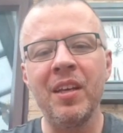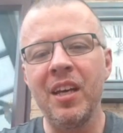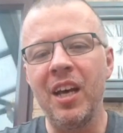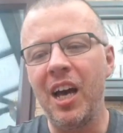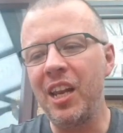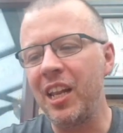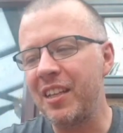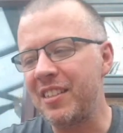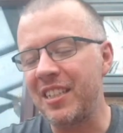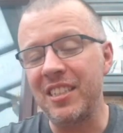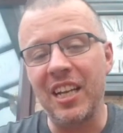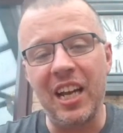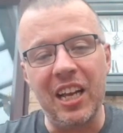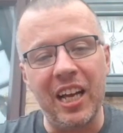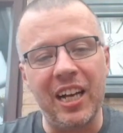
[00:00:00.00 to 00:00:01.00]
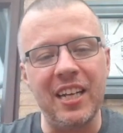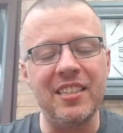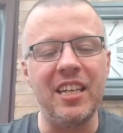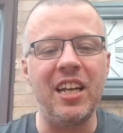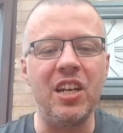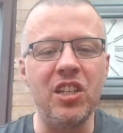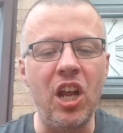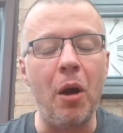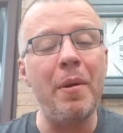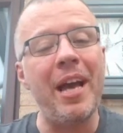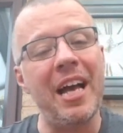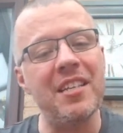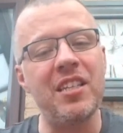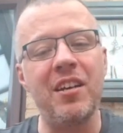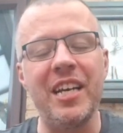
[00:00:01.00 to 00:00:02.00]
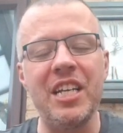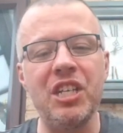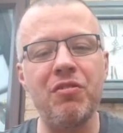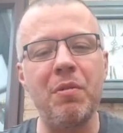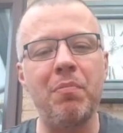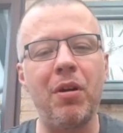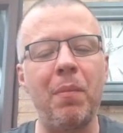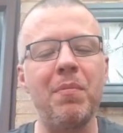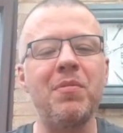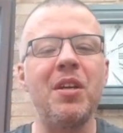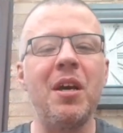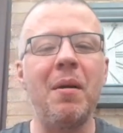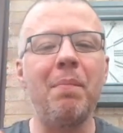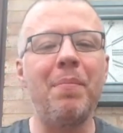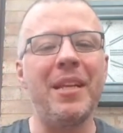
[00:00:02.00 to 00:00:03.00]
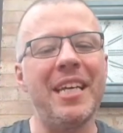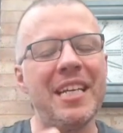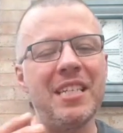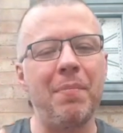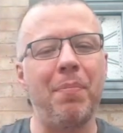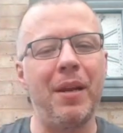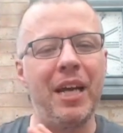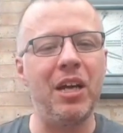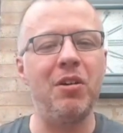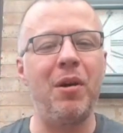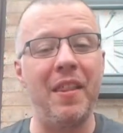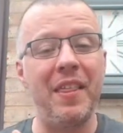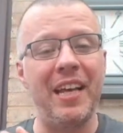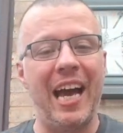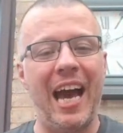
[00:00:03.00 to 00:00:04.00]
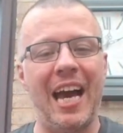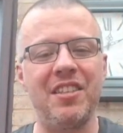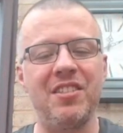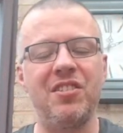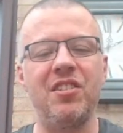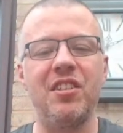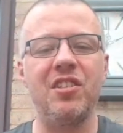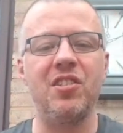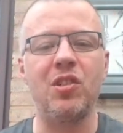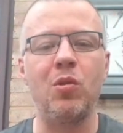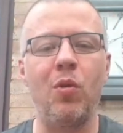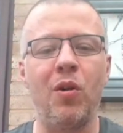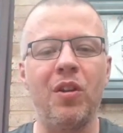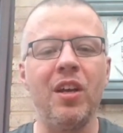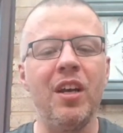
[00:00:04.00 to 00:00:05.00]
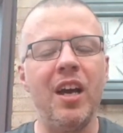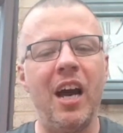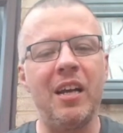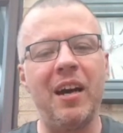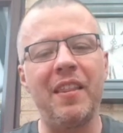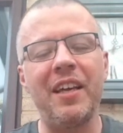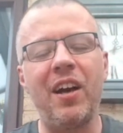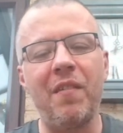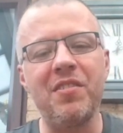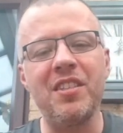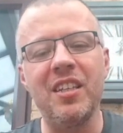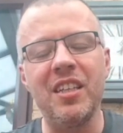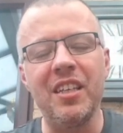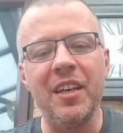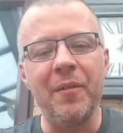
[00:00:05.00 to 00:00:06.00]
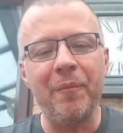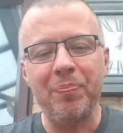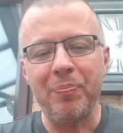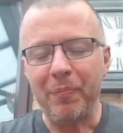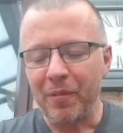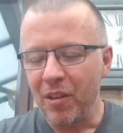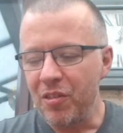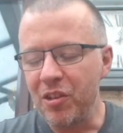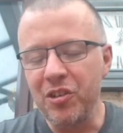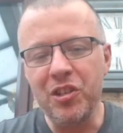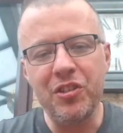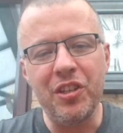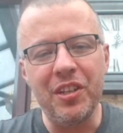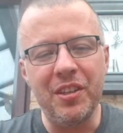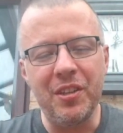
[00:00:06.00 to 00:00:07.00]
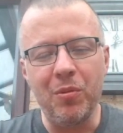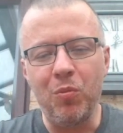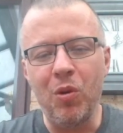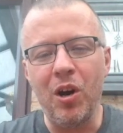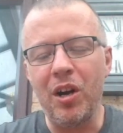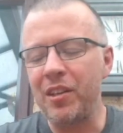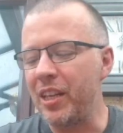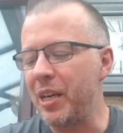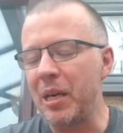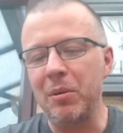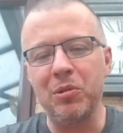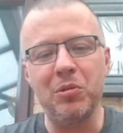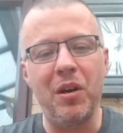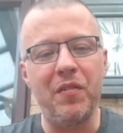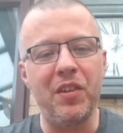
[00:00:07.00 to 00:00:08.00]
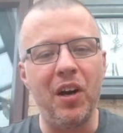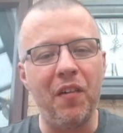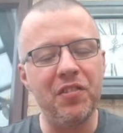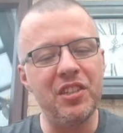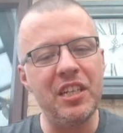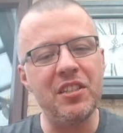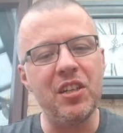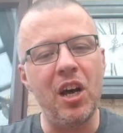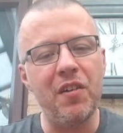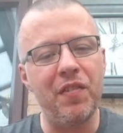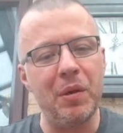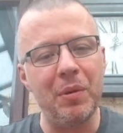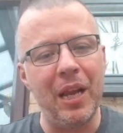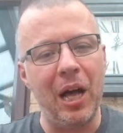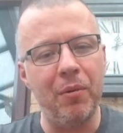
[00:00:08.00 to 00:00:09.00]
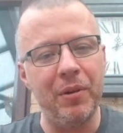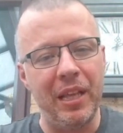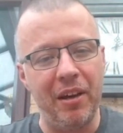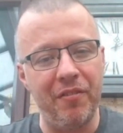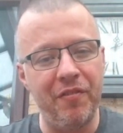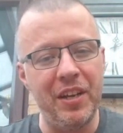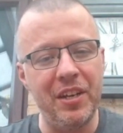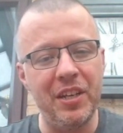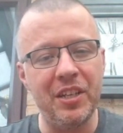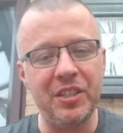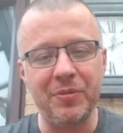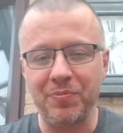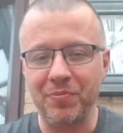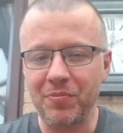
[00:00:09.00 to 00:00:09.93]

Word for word: Unless I said, like I said, I know he has that injury problems, but he is a player who I think adds to this squad. And I think obviously the the, the, the work that he will do over the offseason hopefully will help with that fitness.